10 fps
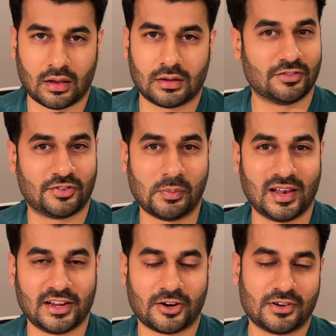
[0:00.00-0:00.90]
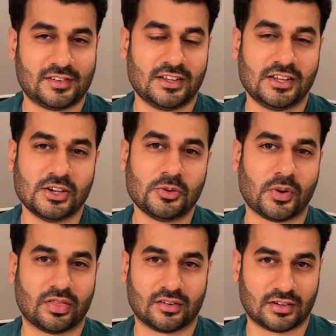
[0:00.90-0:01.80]
familiarity here
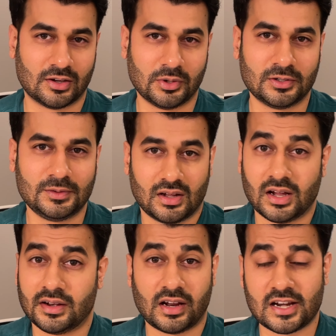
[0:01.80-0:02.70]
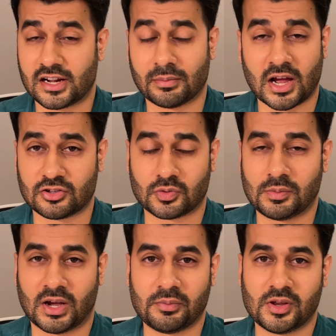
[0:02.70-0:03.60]
with the terminal and any commands we
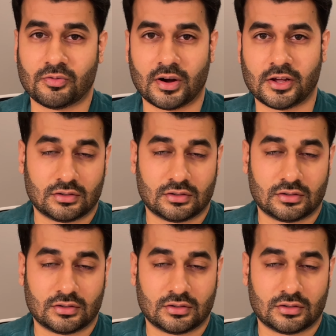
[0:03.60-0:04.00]
might be running.